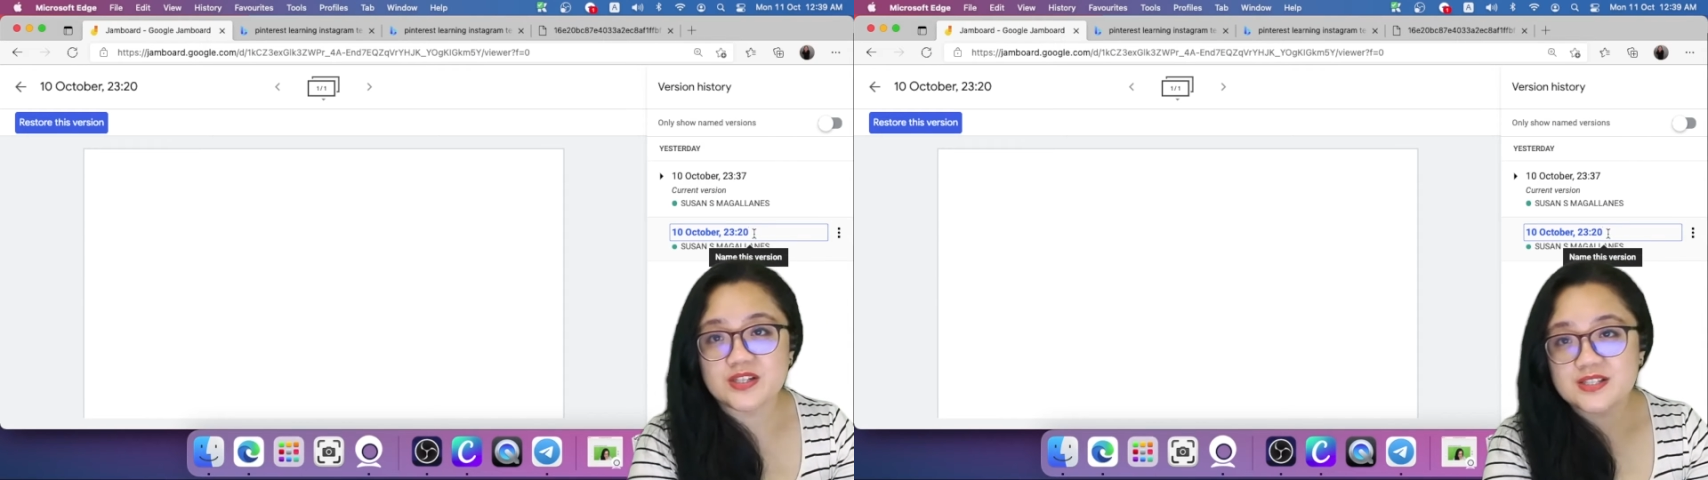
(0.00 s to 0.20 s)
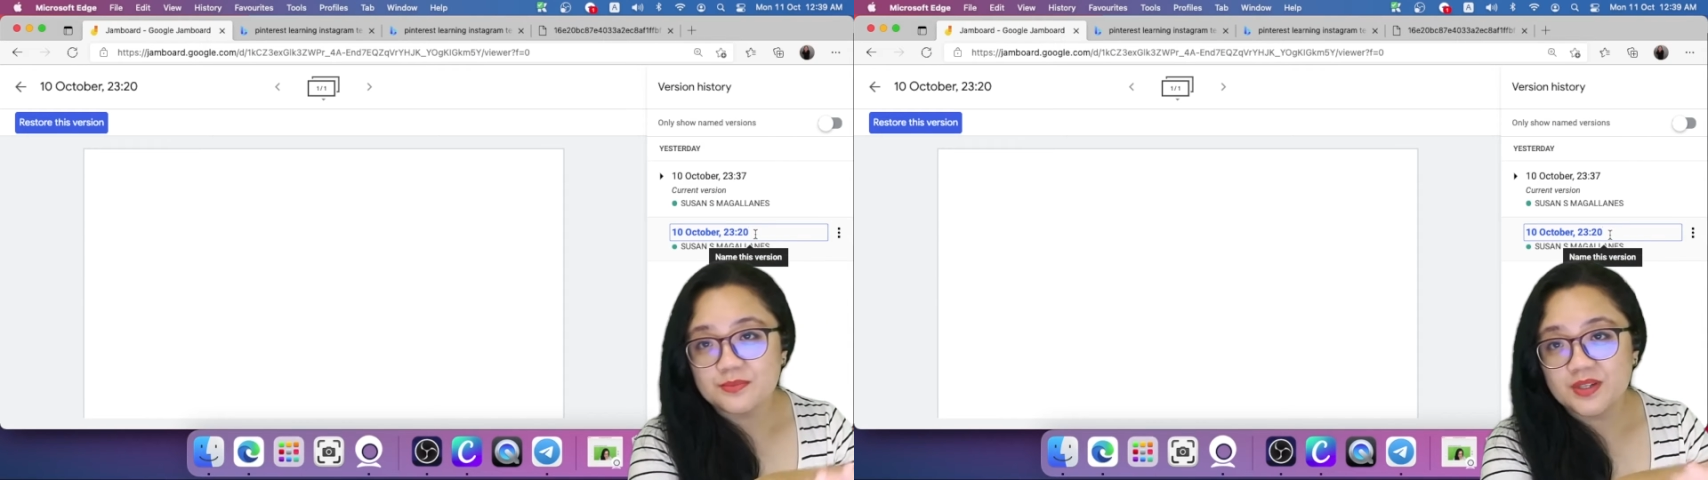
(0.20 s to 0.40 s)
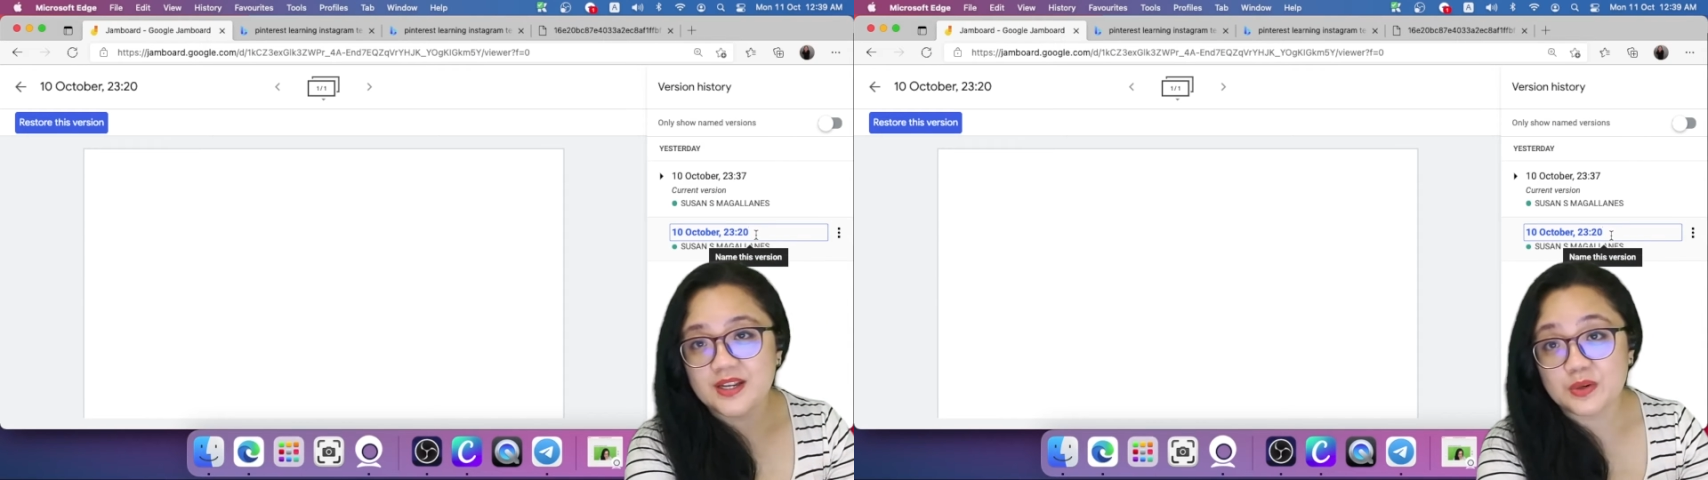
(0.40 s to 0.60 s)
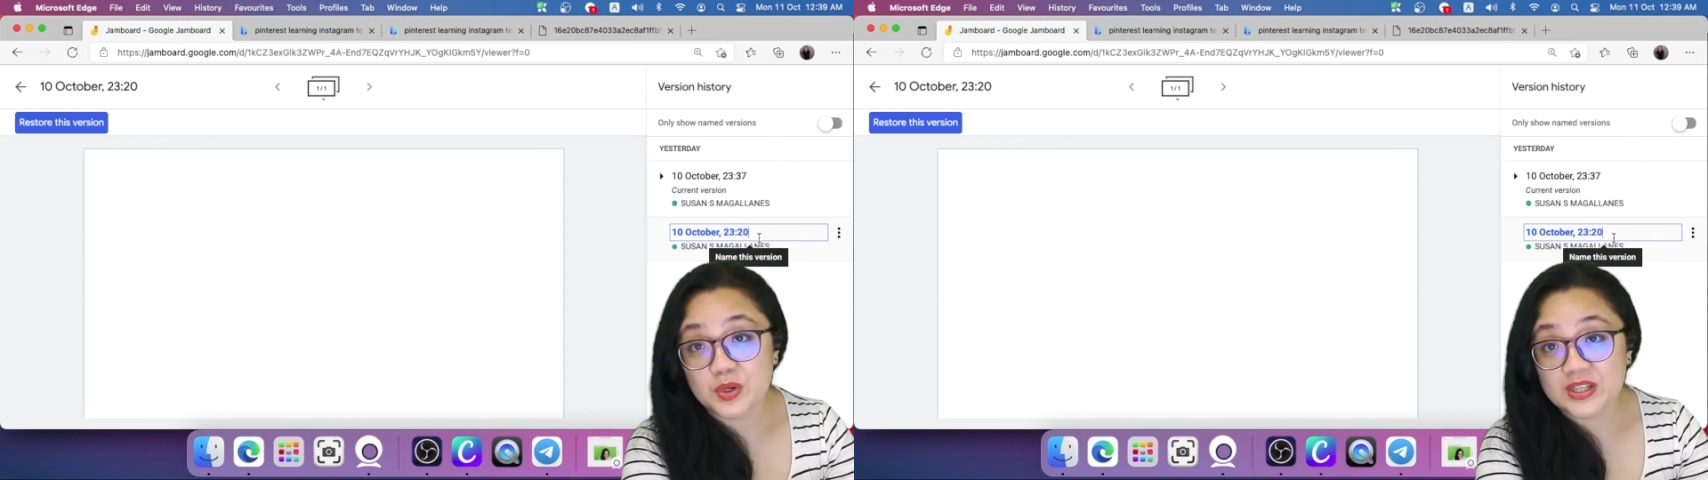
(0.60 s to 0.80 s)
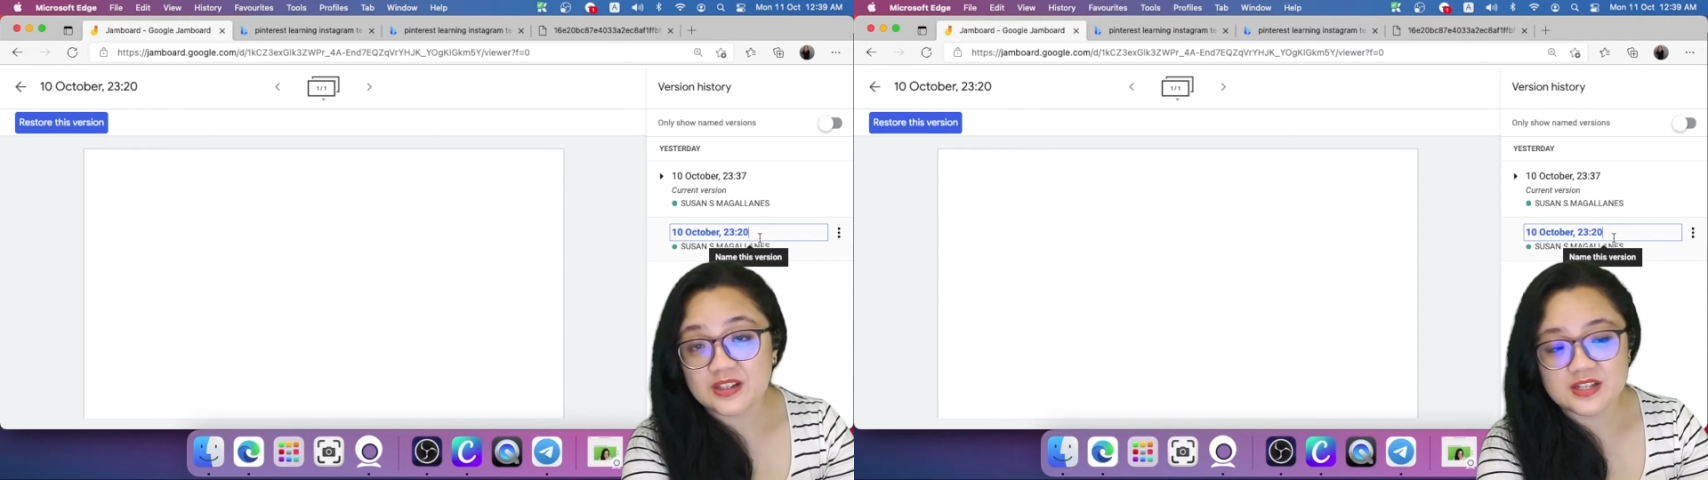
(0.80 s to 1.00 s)
something I
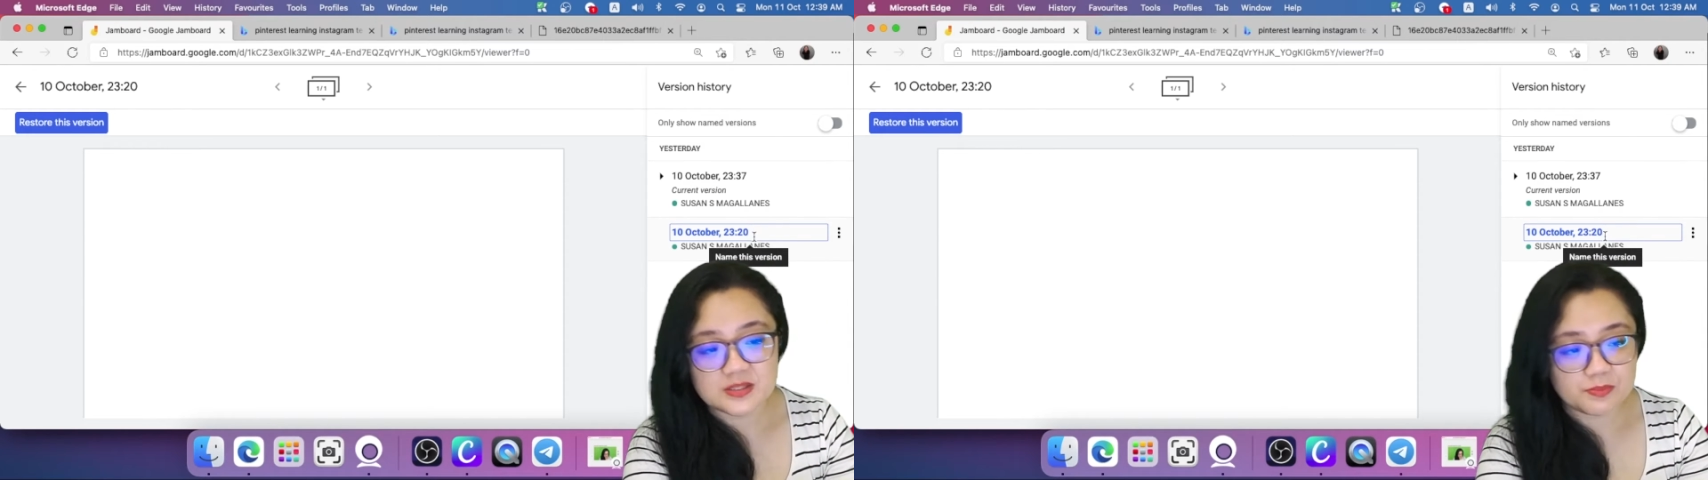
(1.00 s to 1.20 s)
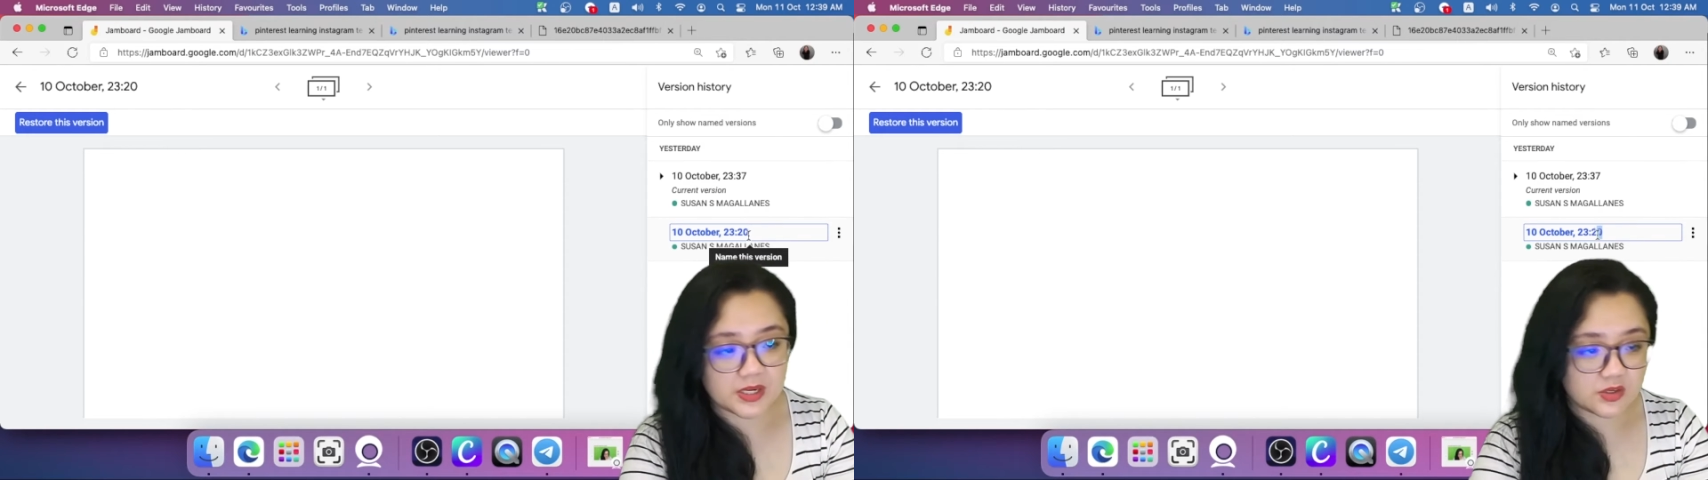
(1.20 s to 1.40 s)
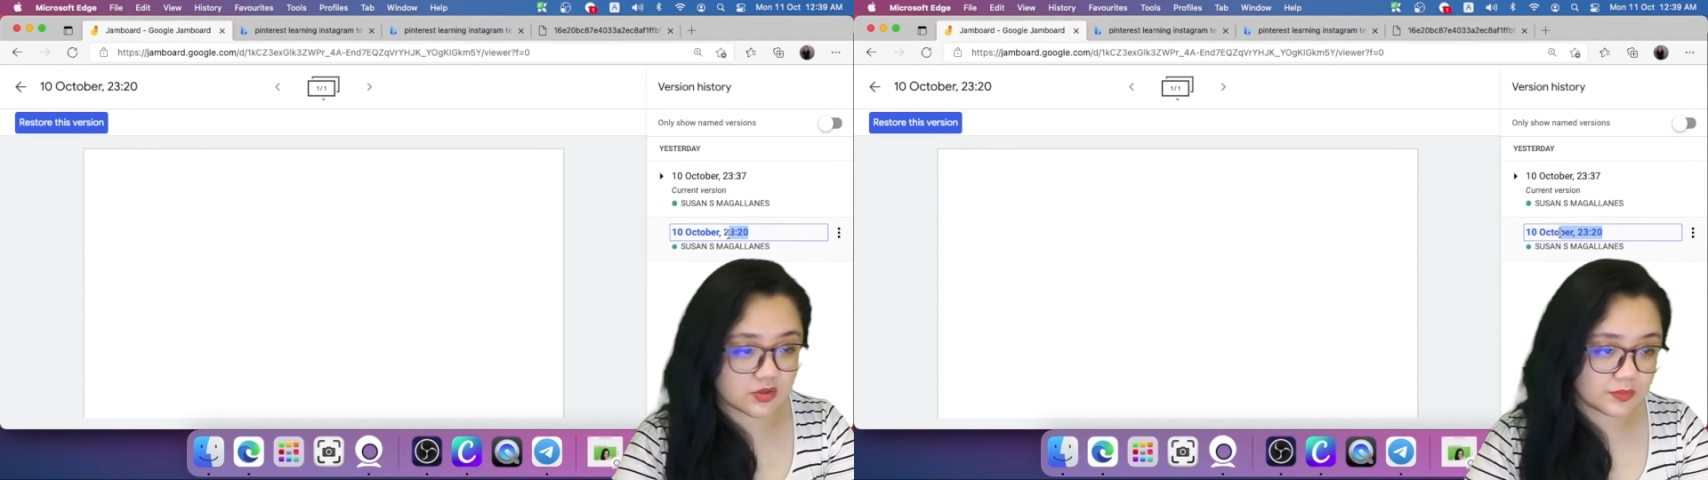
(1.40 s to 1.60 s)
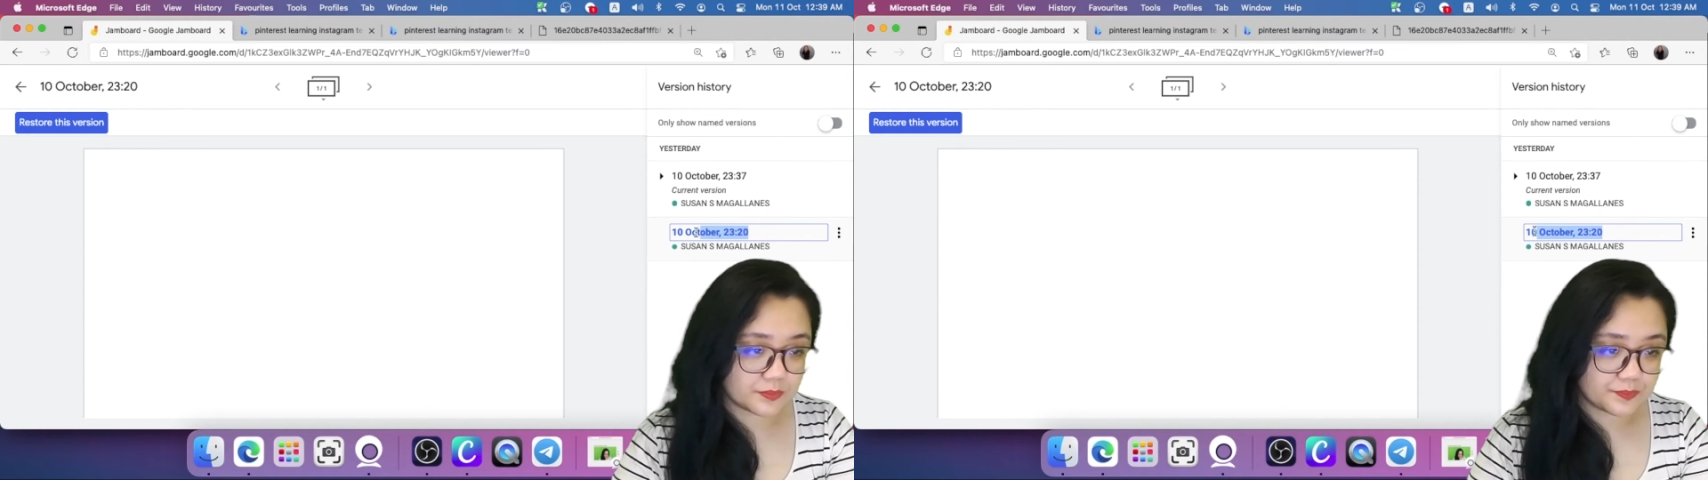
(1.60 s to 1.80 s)
created this page.